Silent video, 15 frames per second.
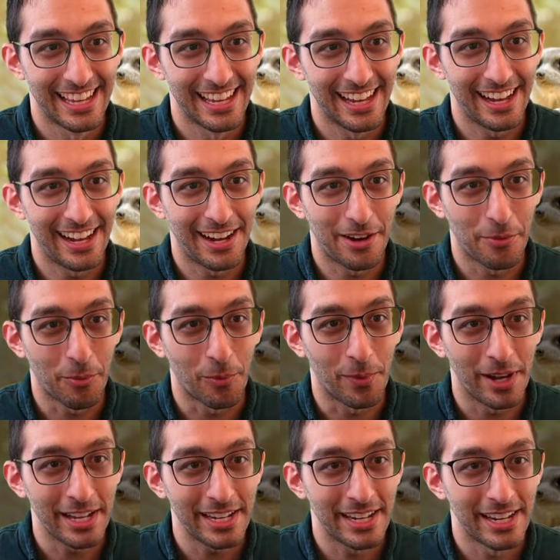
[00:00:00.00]

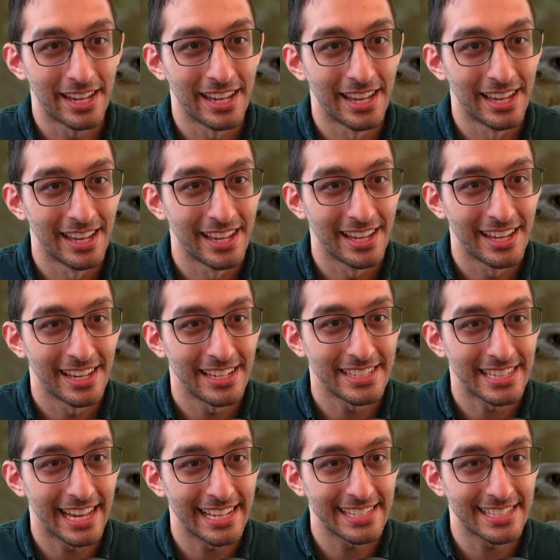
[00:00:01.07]
What? Is
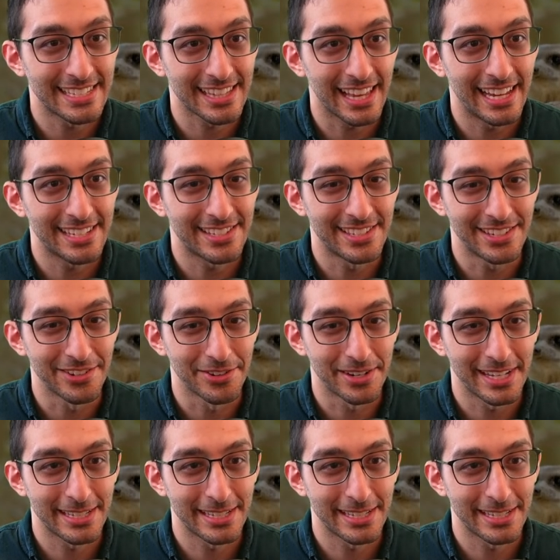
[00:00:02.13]
that /0 not